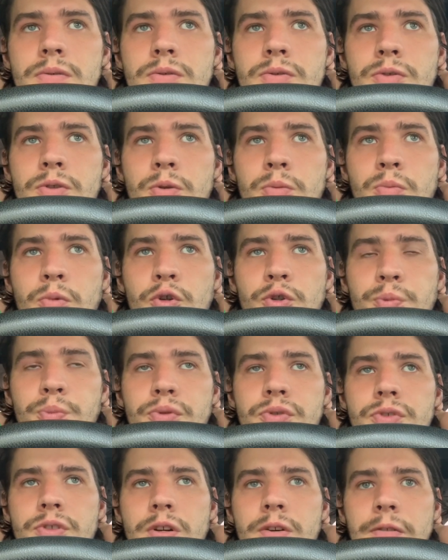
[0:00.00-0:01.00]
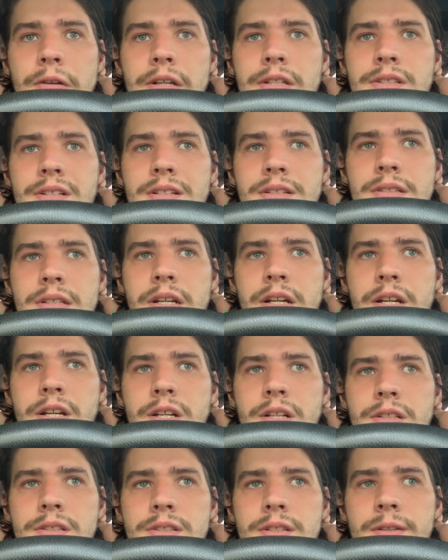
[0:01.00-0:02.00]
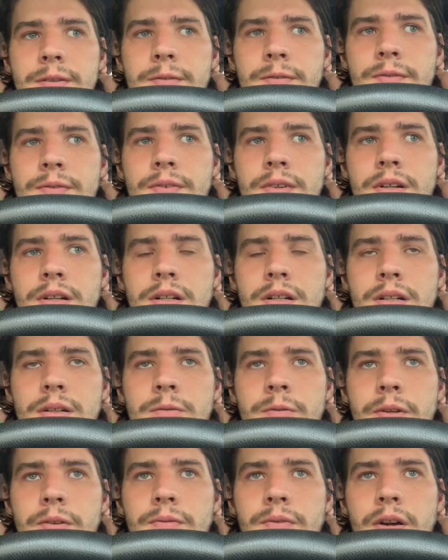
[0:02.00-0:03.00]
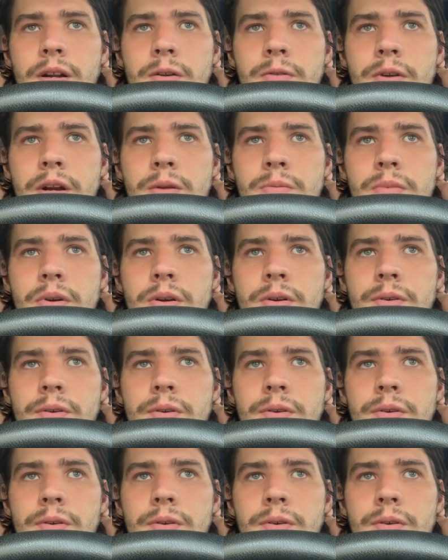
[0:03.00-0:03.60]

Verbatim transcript: do multiple surveys in this area to see if um, we can find a rainbow.